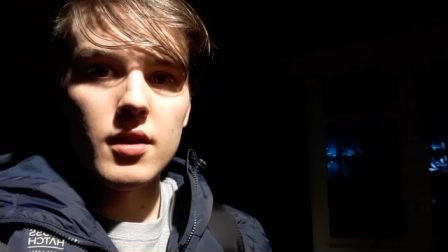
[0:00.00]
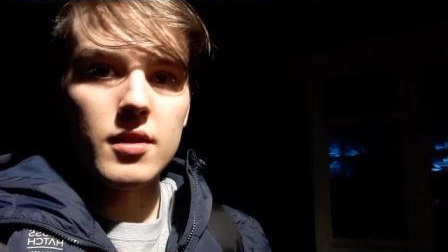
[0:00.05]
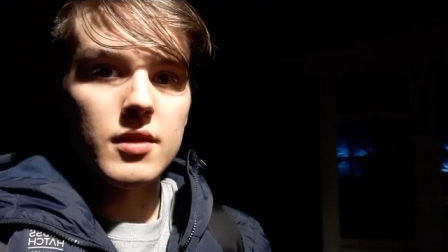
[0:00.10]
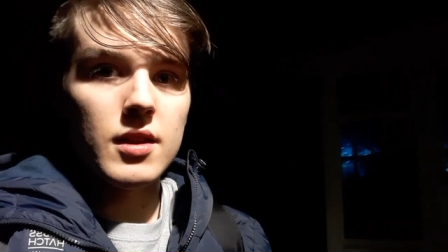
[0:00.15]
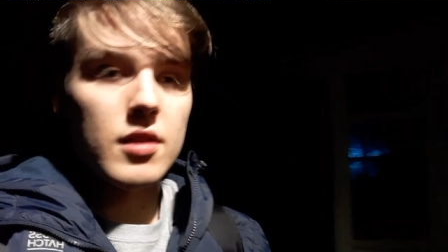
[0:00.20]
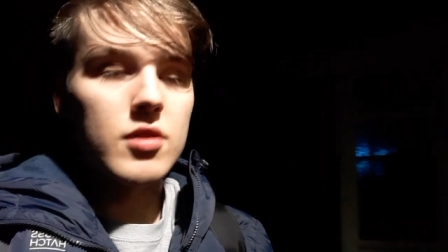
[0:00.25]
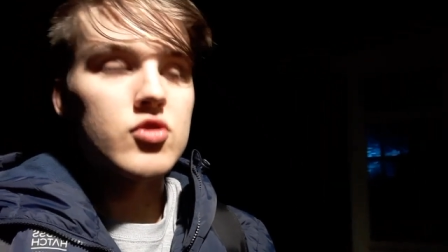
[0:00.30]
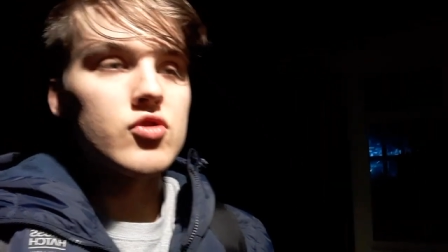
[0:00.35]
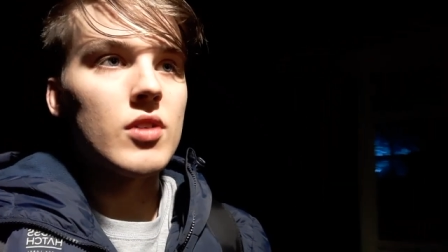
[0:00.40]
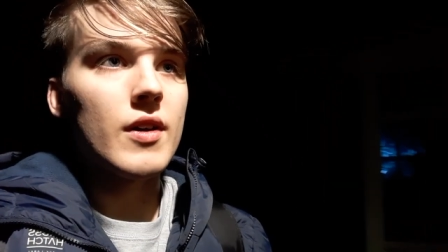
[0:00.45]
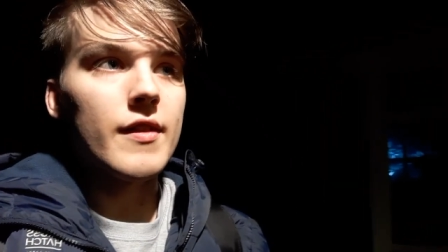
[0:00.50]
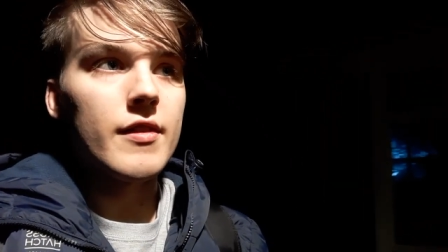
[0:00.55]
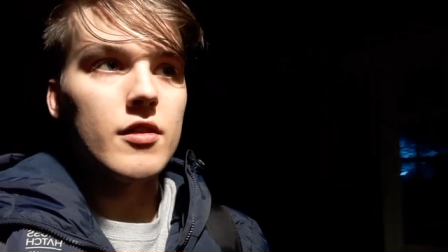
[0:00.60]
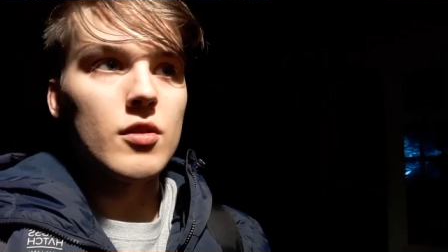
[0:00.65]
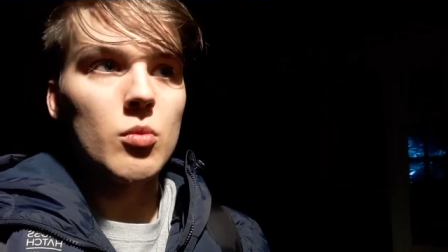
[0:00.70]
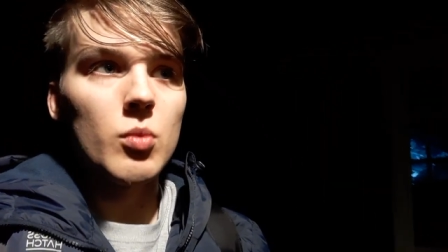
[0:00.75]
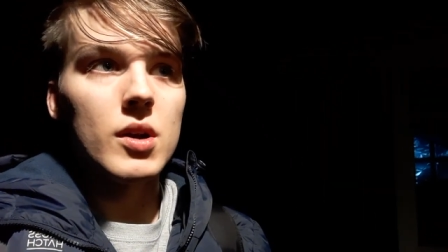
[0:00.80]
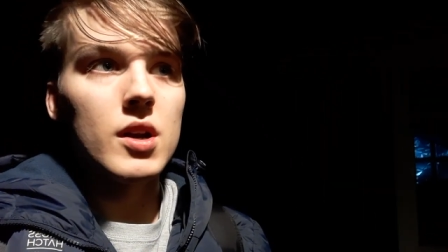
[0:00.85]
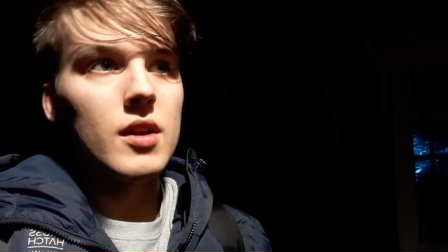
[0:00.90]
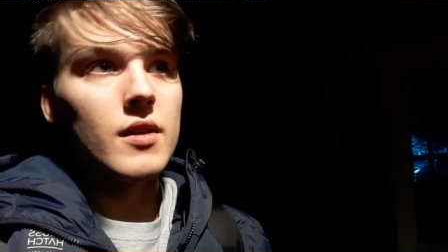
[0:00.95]
this
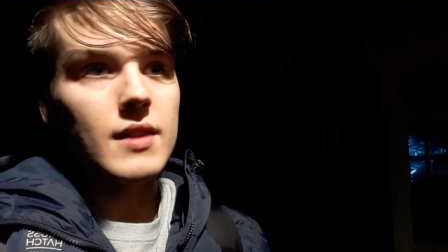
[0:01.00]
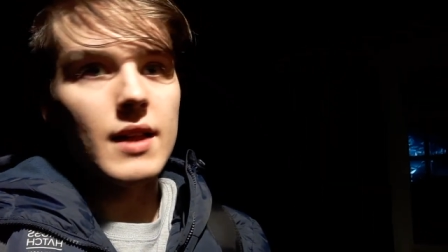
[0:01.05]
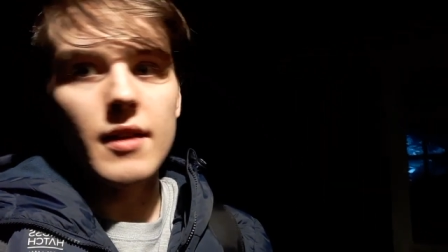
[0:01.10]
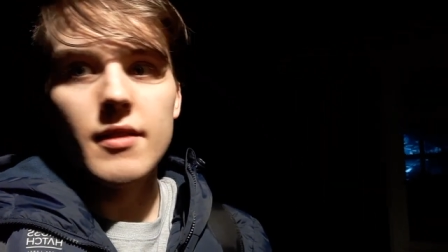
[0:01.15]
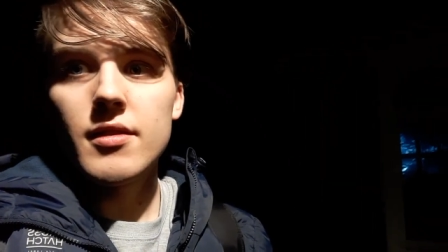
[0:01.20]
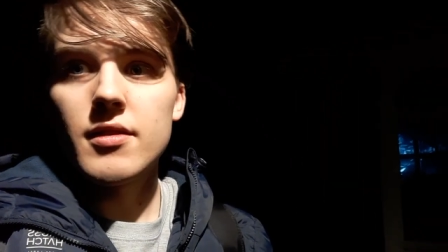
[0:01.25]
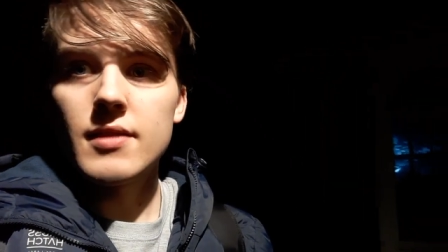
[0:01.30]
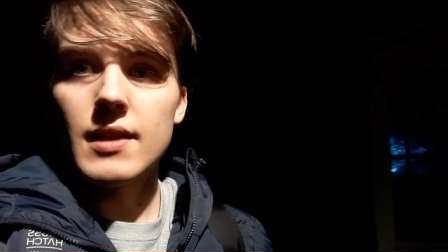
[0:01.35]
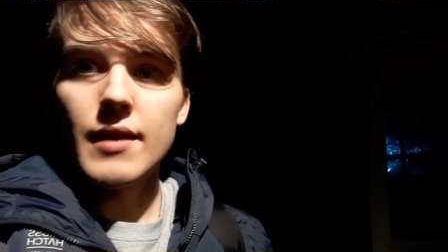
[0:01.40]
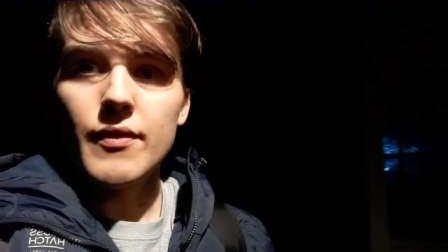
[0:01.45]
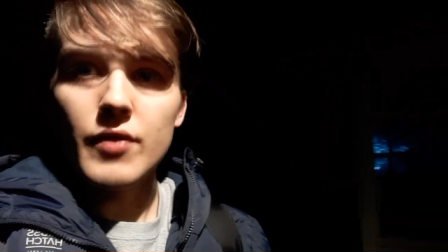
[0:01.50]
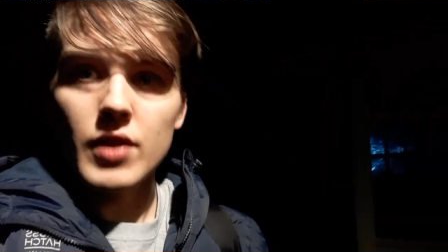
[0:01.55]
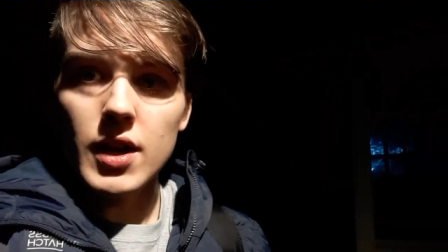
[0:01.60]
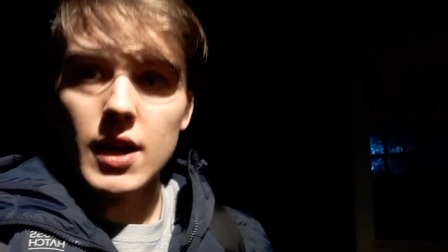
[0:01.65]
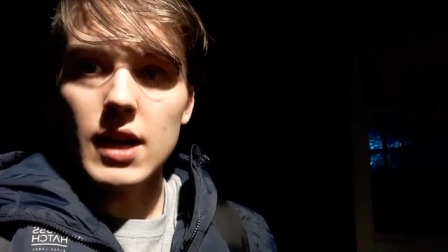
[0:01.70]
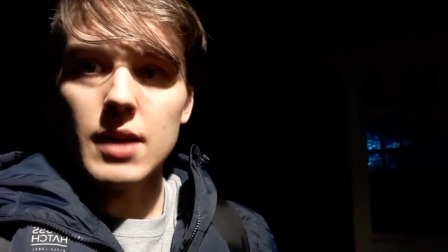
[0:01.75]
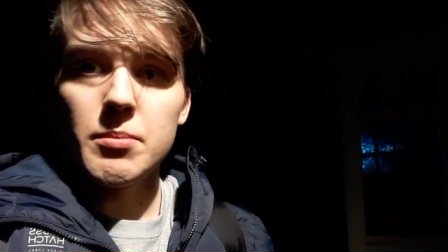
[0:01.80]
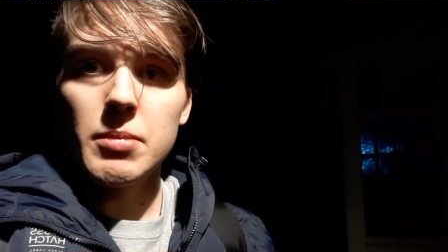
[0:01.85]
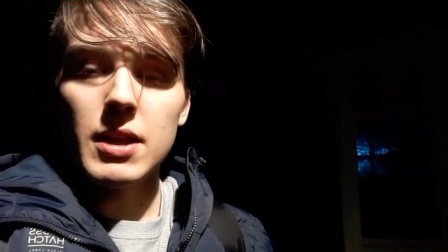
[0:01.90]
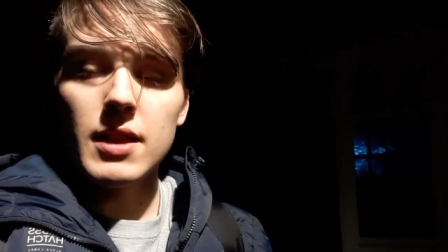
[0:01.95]
transfer window. That's definitely
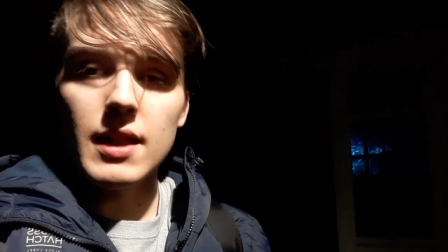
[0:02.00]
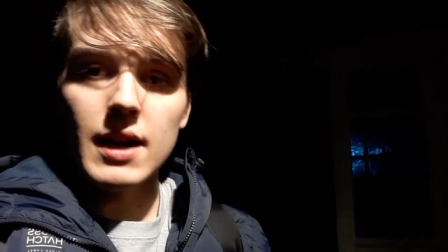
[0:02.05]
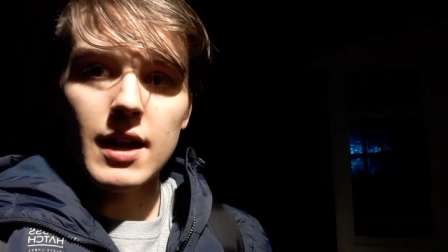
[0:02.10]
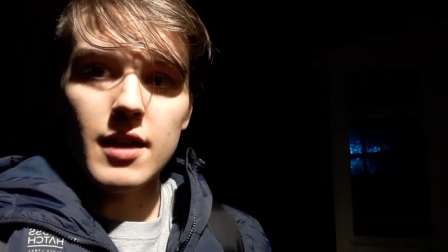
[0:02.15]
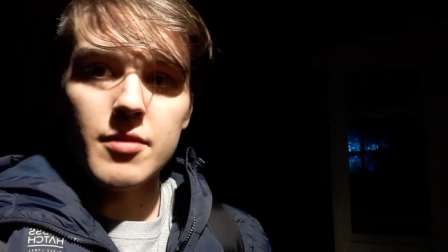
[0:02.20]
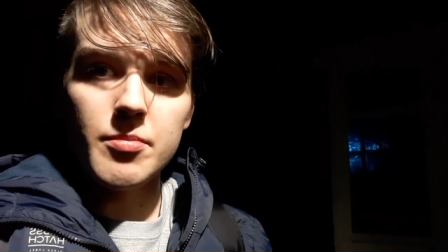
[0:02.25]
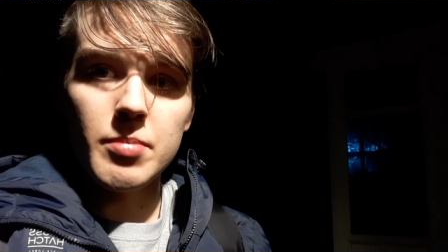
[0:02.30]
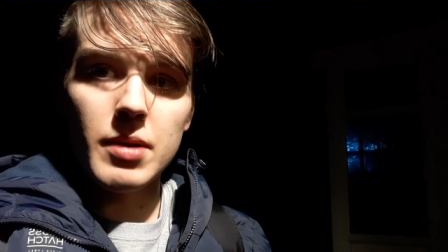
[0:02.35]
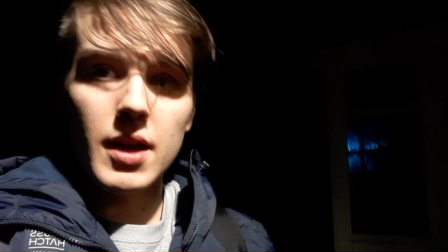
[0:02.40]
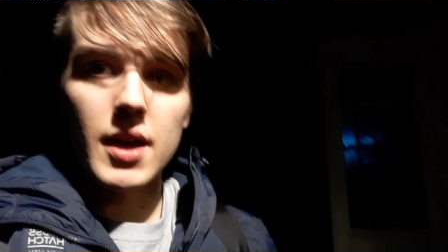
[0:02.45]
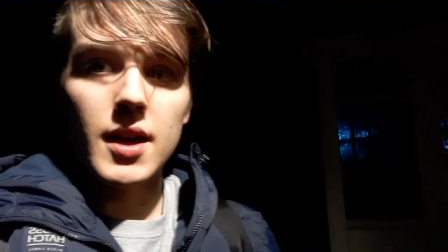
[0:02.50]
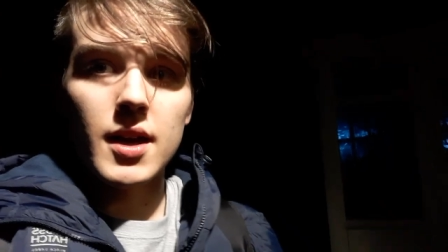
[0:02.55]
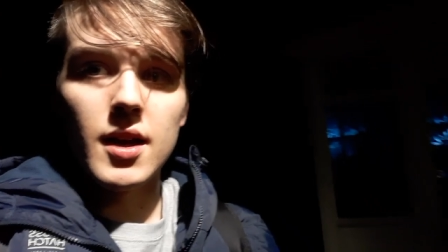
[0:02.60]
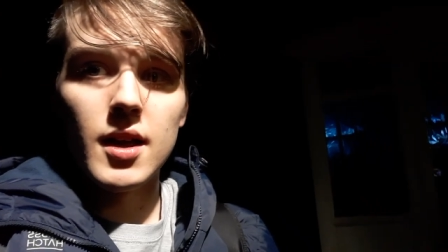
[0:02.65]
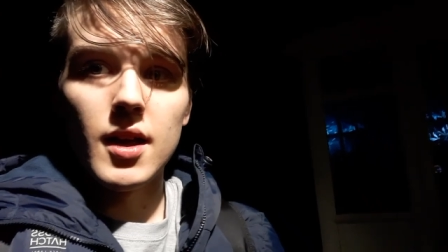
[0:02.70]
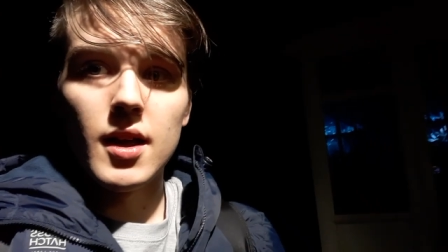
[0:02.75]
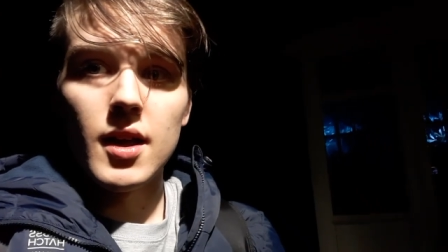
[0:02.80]
going to be the last player